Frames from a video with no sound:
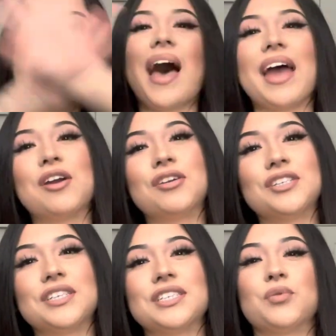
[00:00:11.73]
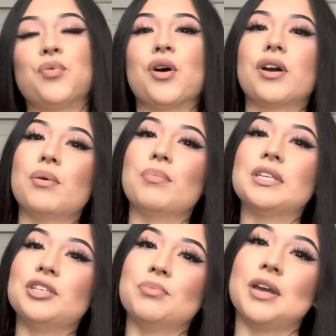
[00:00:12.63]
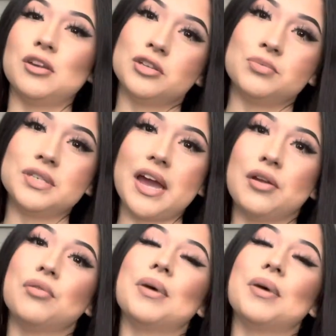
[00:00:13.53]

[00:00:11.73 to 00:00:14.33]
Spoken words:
Hi gorgeous, welcome to my YouTube channel.